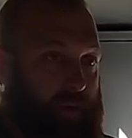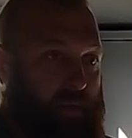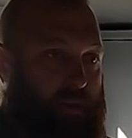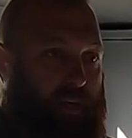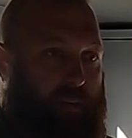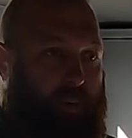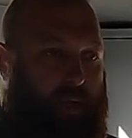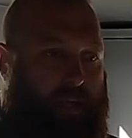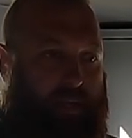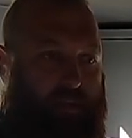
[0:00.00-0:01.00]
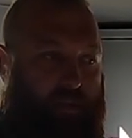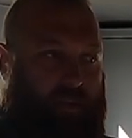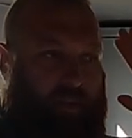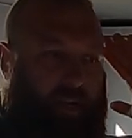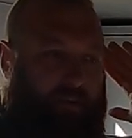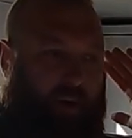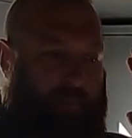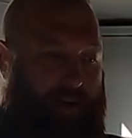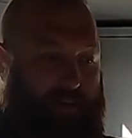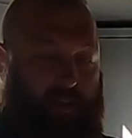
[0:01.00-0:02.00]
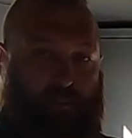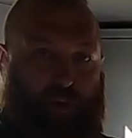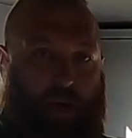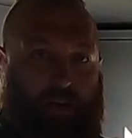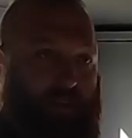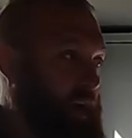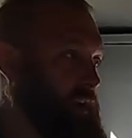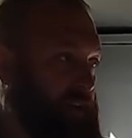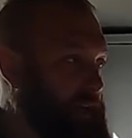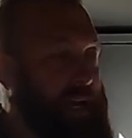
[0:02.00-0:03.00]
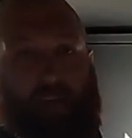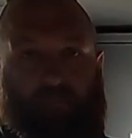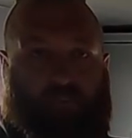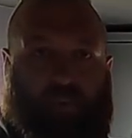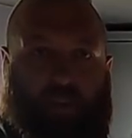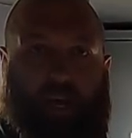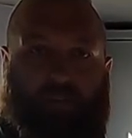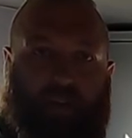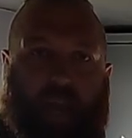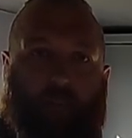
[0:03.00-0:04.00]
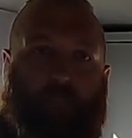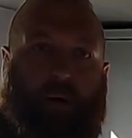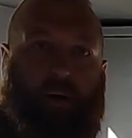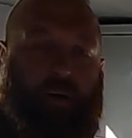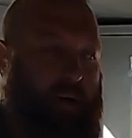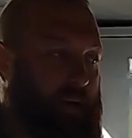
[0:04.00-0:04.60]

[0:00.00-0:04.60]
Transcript: they're going to do is they're going to have a basic price and you get, like, the camper.